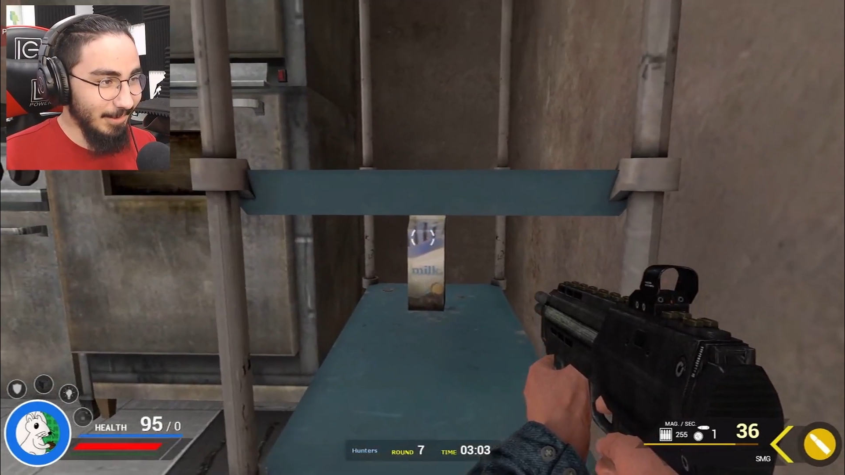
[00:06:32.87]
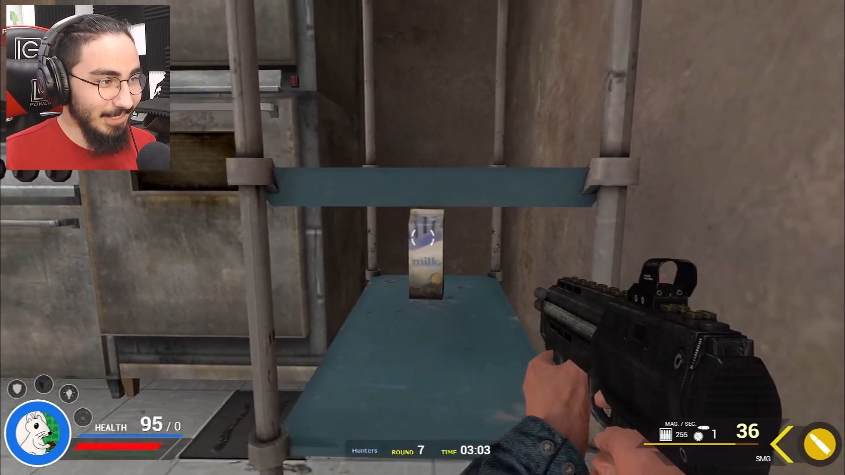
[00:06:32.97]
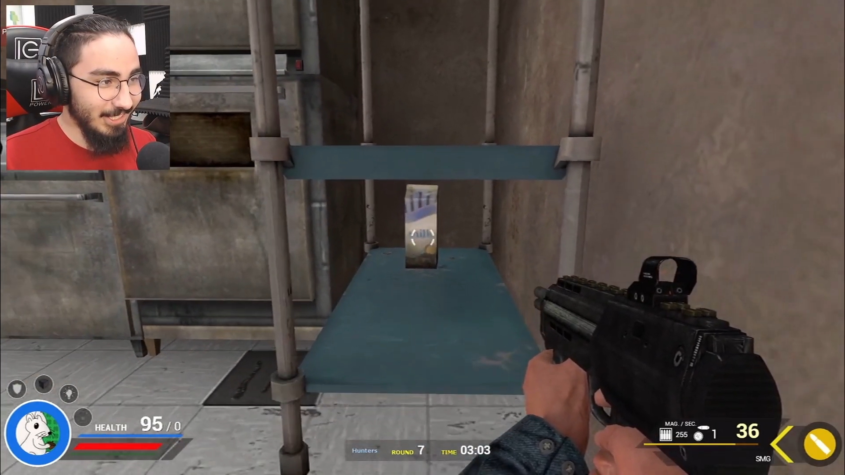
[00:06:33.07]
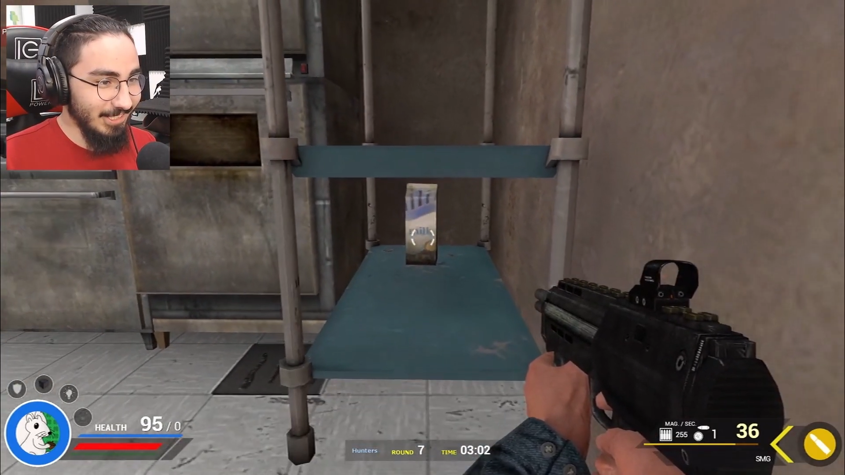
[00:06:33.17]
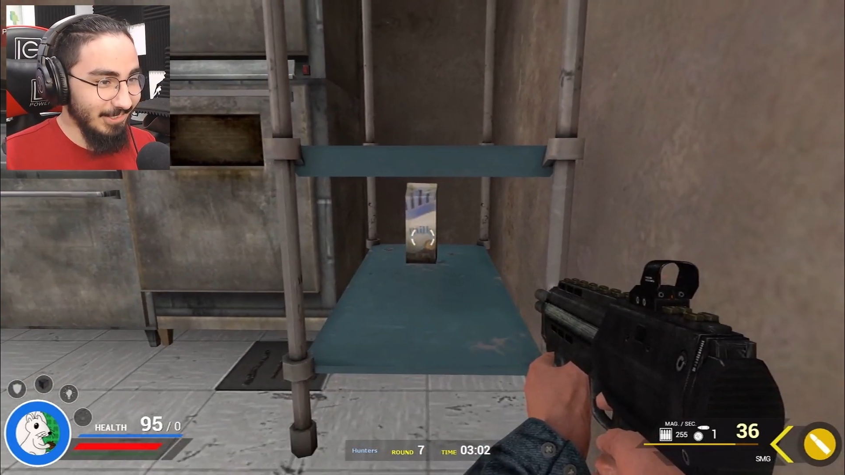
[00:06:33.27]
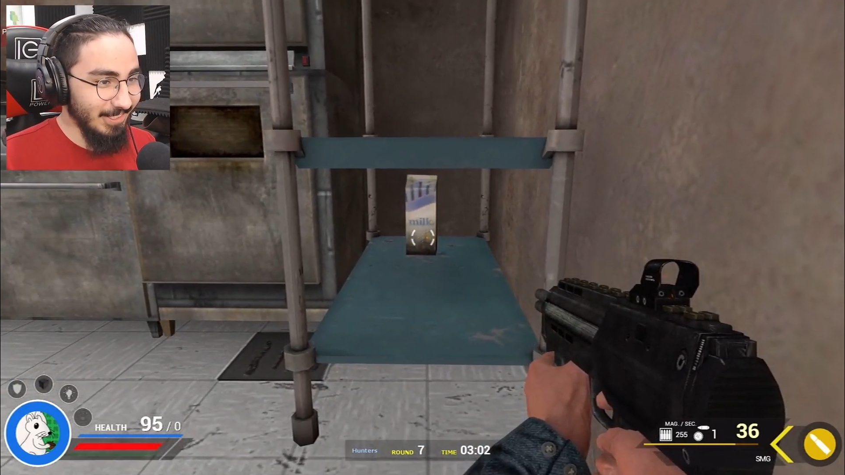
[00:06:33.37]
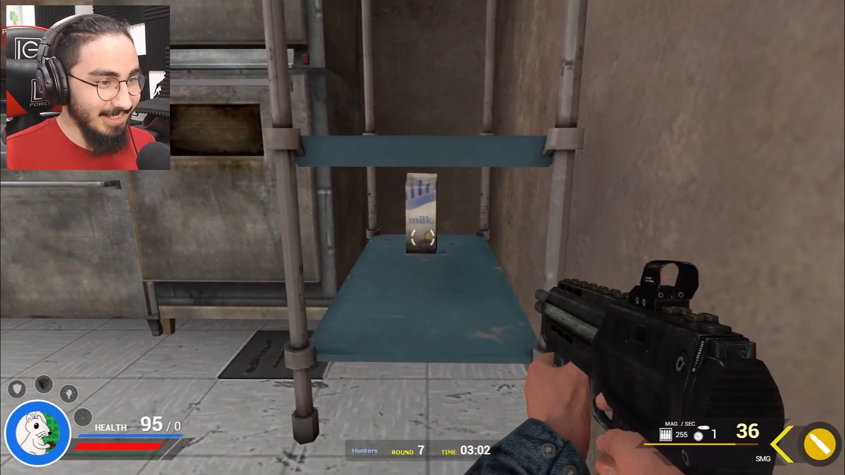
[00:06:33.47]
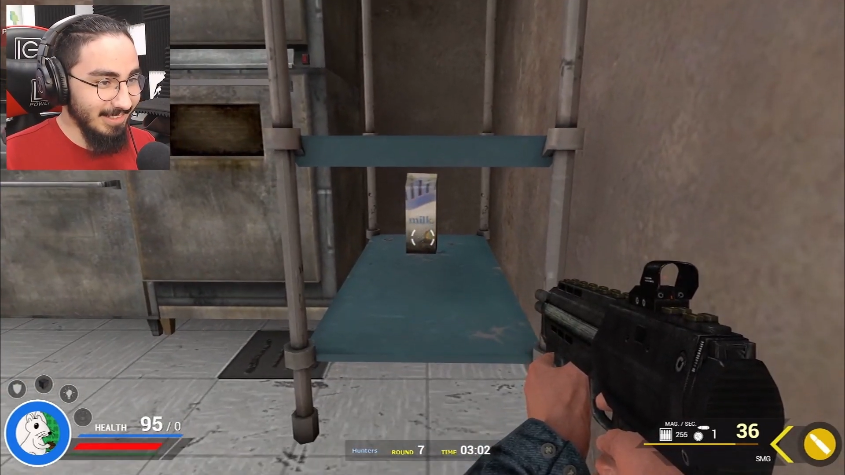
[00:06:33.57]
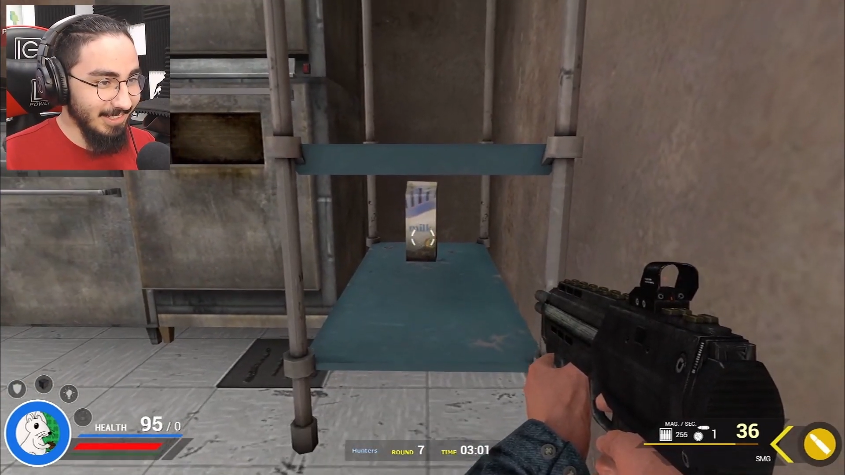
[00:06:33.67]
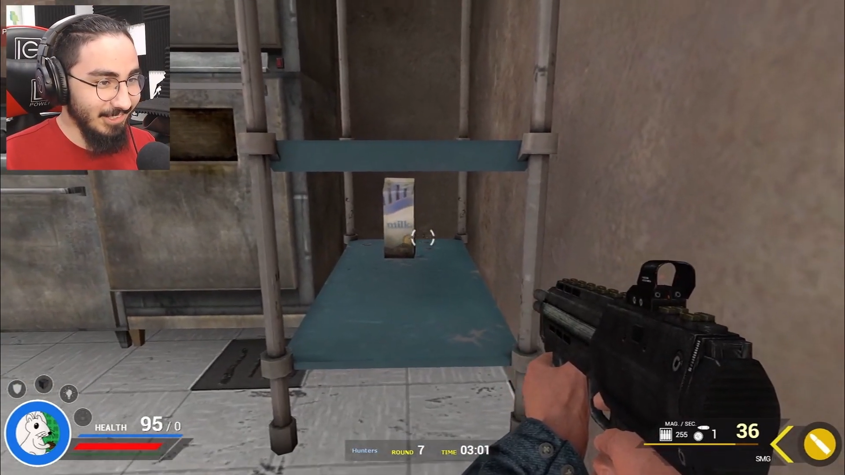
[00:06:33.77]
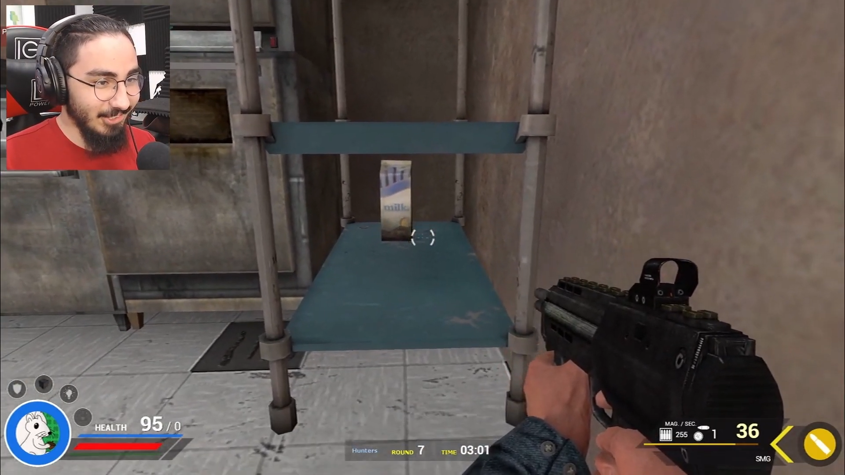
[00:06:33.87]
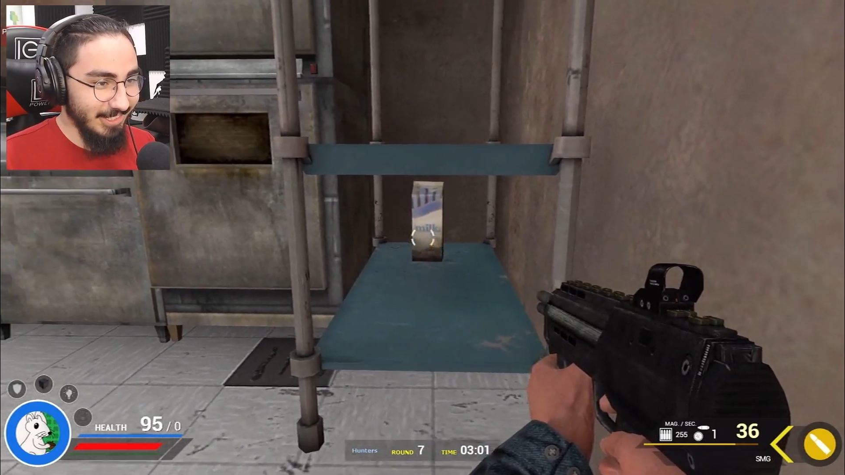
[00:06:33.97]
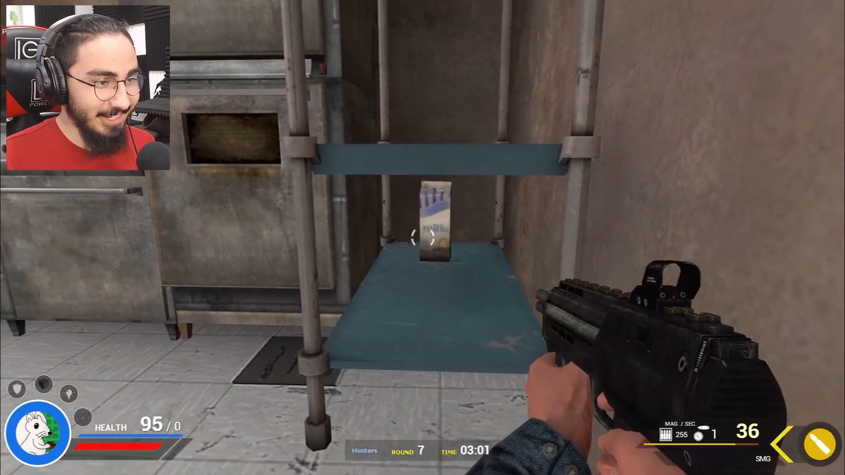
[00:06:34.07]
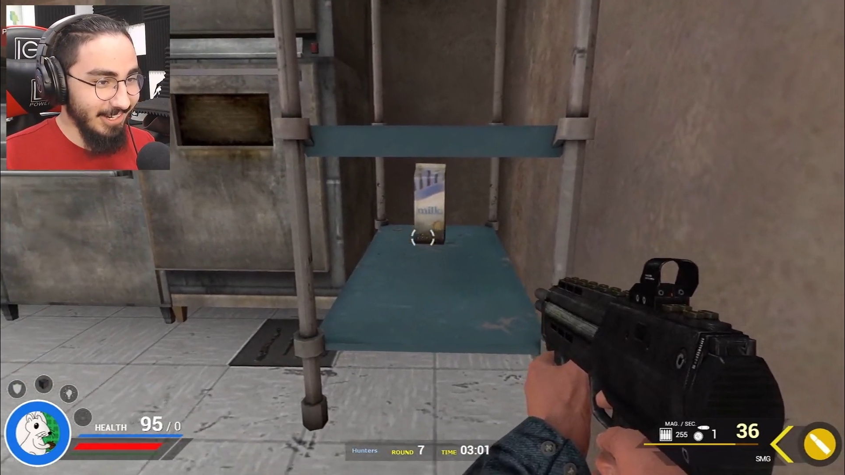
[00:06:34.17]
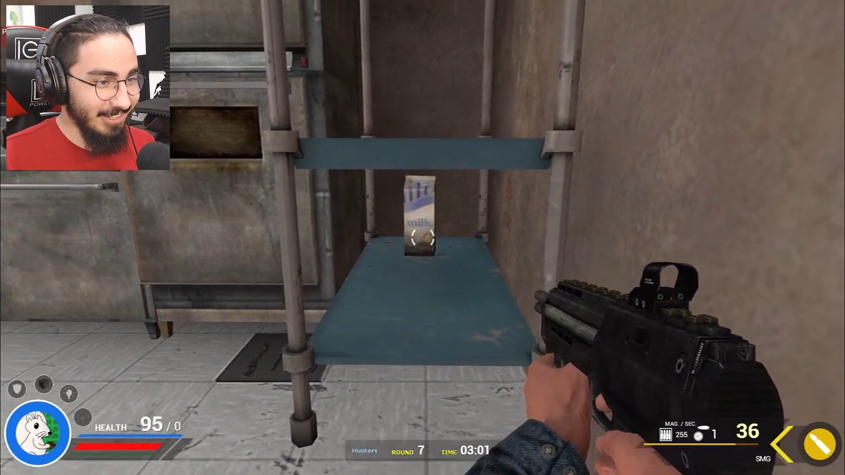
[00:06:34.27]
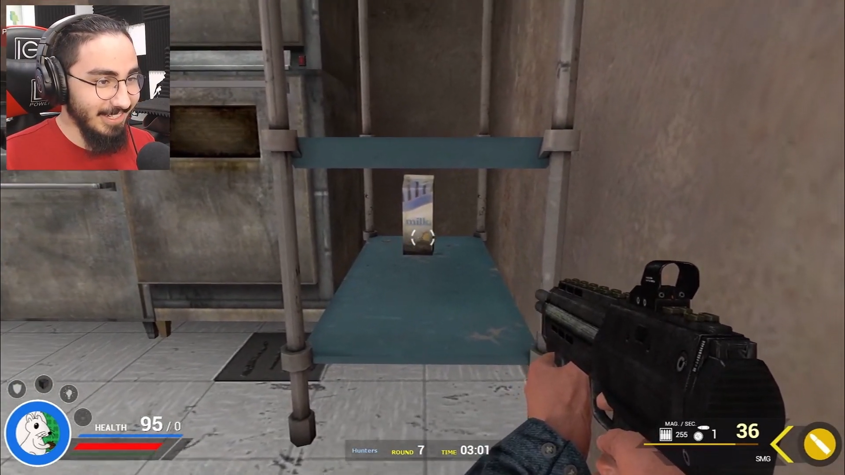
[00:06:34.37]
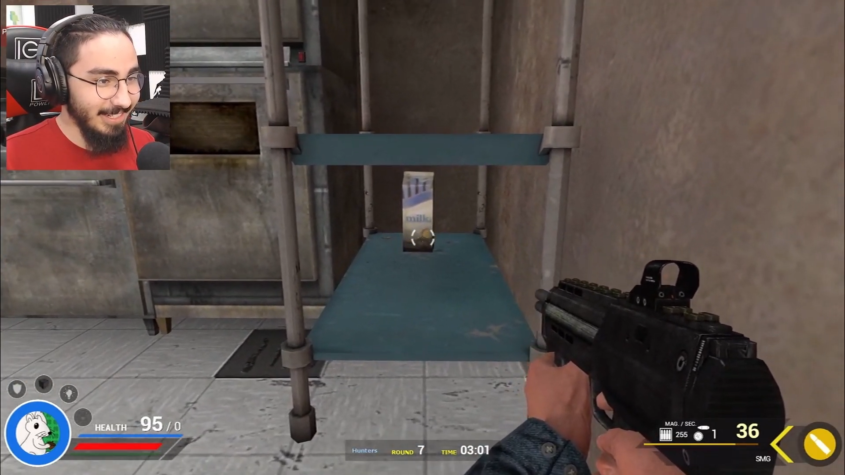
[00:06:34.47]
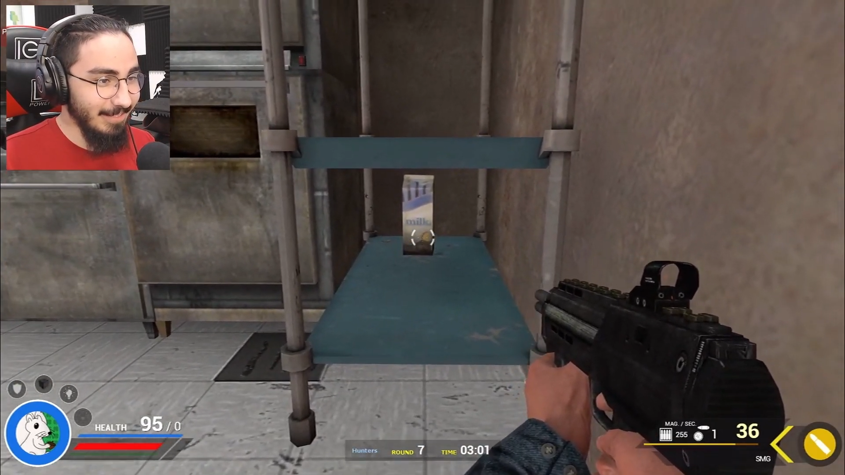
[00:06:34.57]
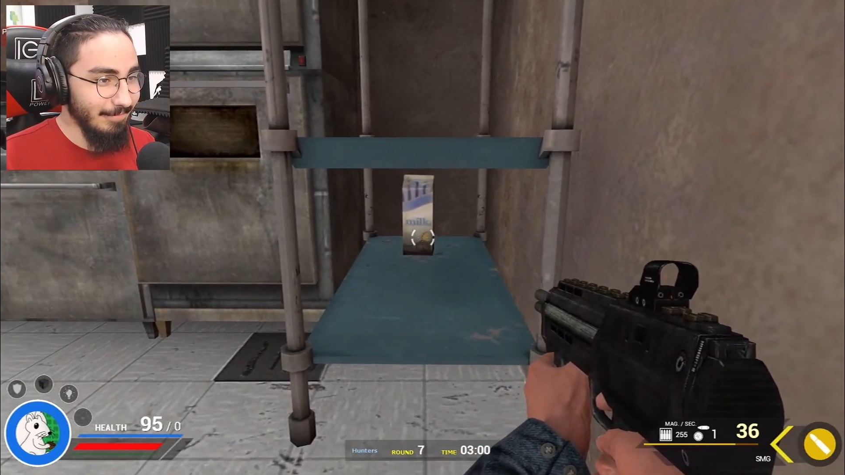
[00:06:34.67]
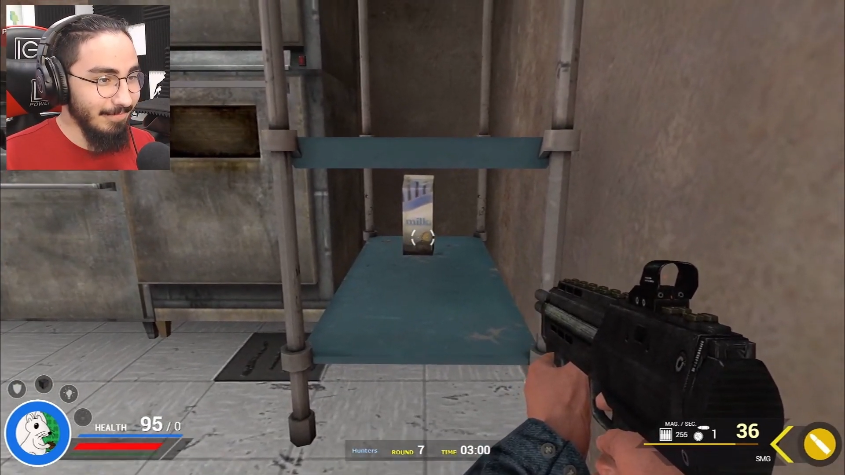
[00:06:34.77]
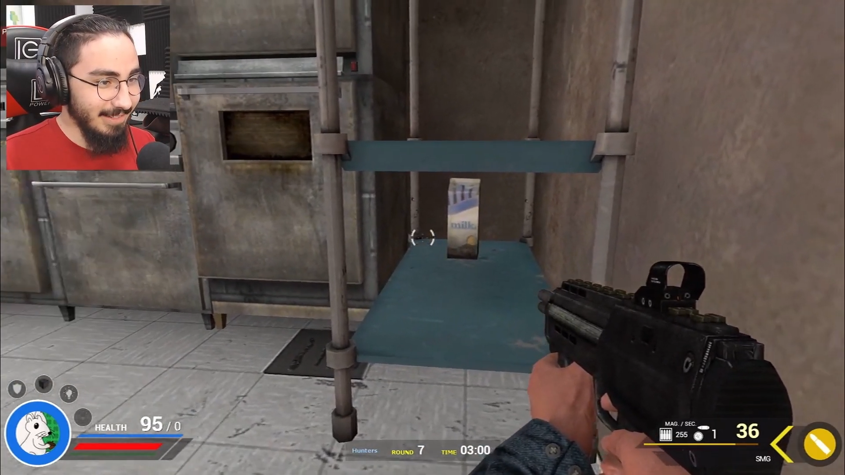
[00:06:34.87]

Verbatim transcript: want you to join another team.